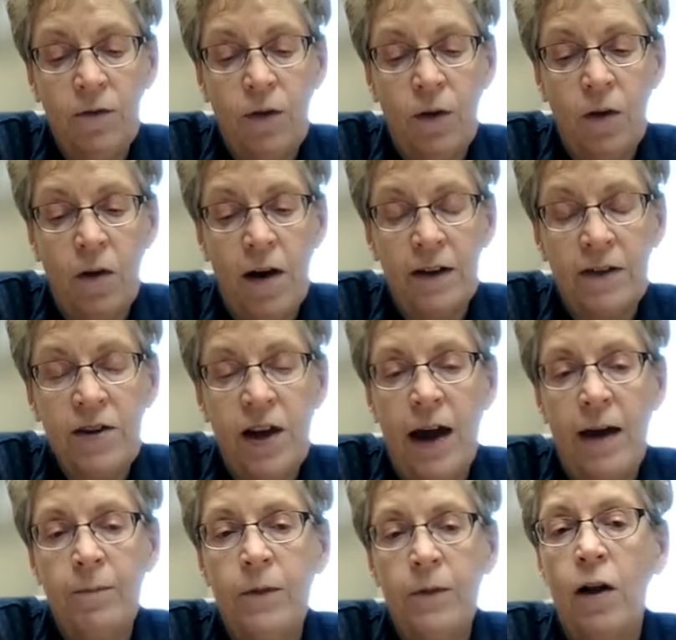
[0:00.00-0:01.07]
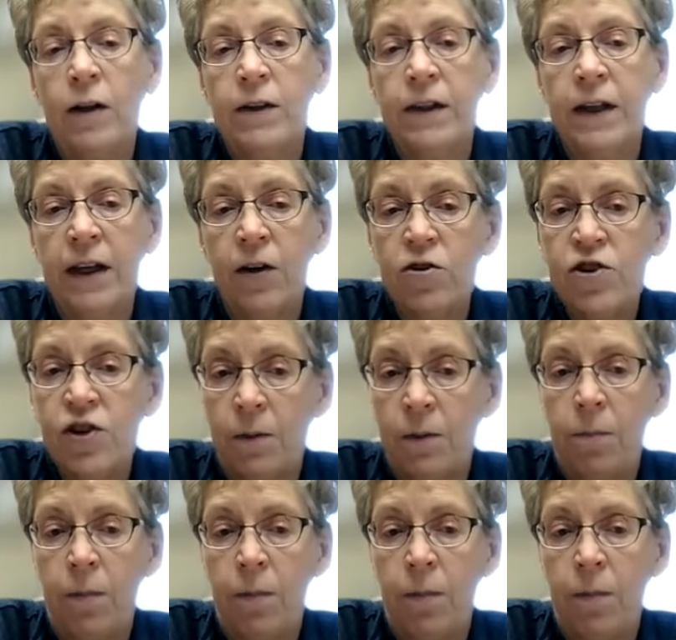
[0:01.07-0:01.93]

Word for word: for a long time called Leadership